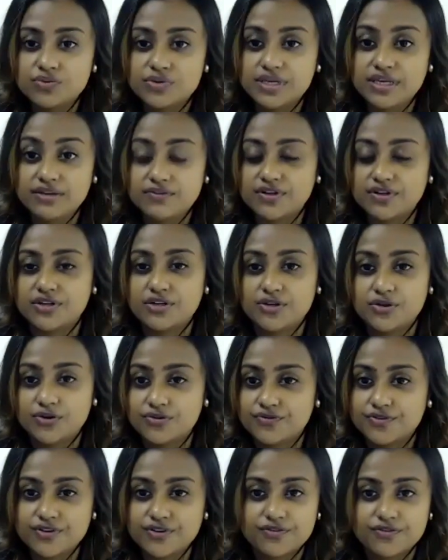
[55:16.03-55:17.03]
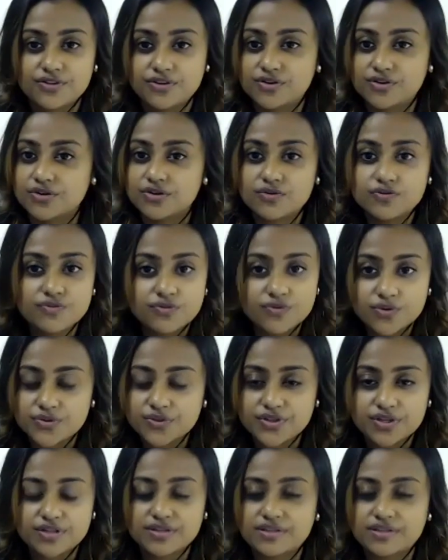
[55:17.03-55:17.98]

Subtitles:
even in your fifth year or fourth year.